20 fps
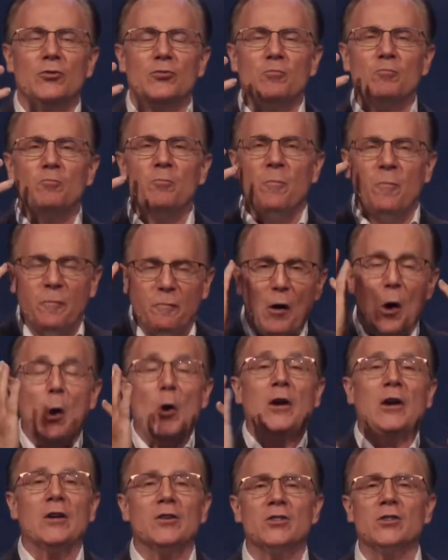to
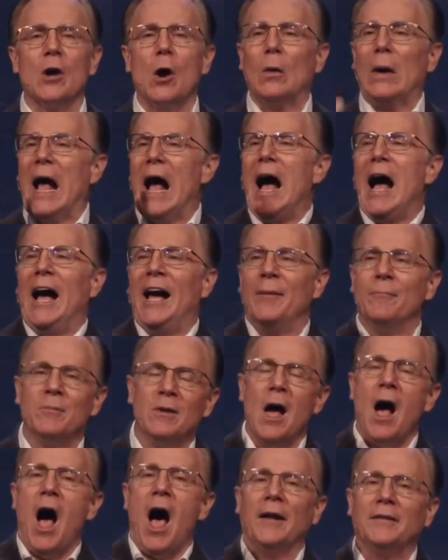focus on
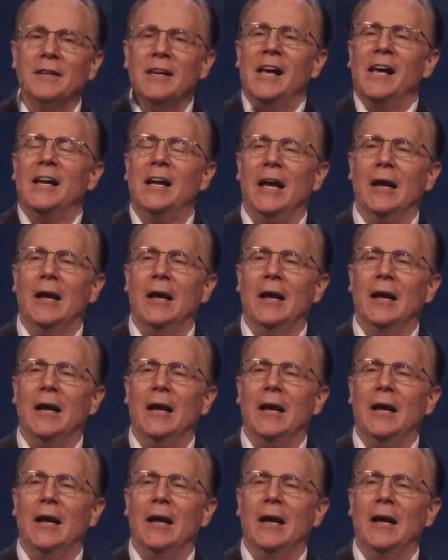I'm not